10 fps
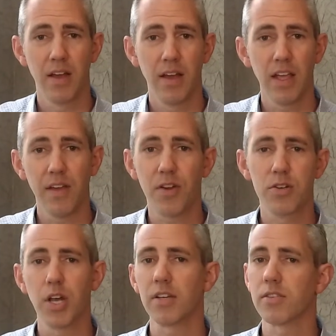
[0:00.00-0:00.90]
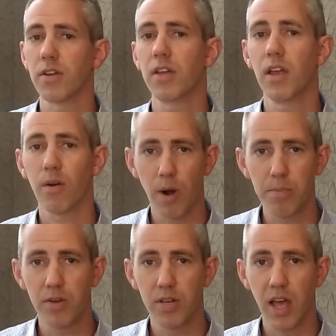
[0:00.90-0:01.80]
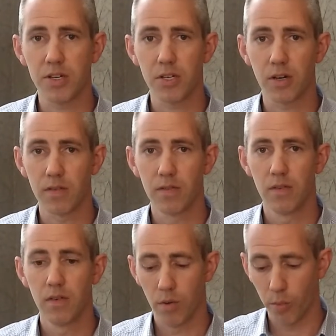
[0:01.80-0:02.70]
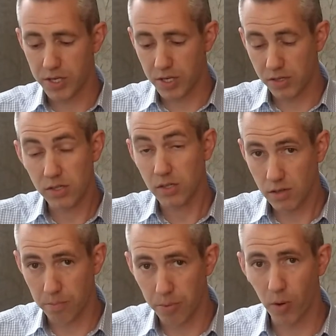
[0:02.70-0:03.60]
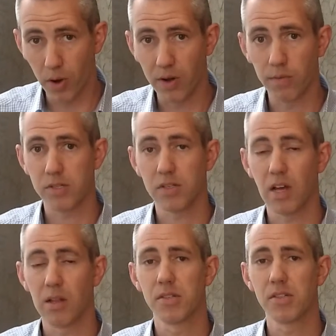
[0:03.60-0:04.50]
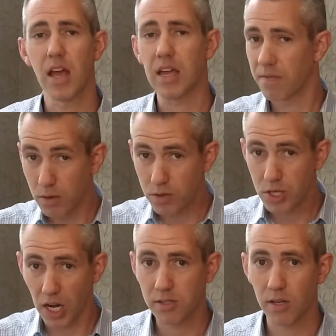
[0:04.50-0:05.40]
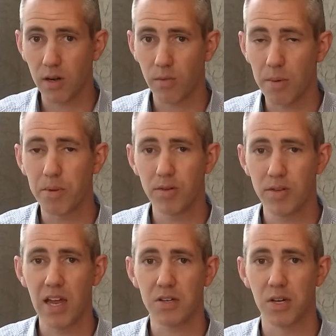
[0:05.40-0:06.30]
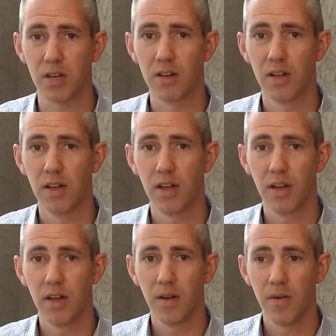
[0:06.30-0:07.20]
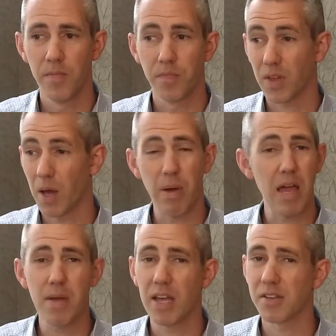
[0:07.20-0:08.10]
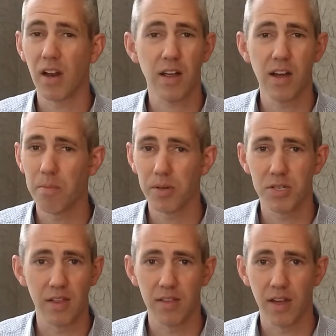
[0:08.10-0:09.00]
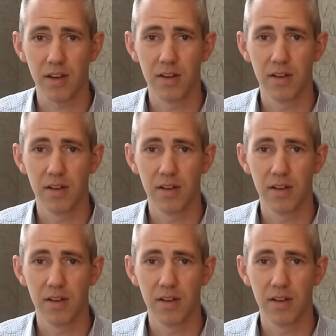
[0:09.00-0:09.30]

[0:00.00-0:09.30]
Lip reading: if you're just looking at reputation, which is the point of what Solomon's saying. If you just look at reputation, a baby has not accomplished anything.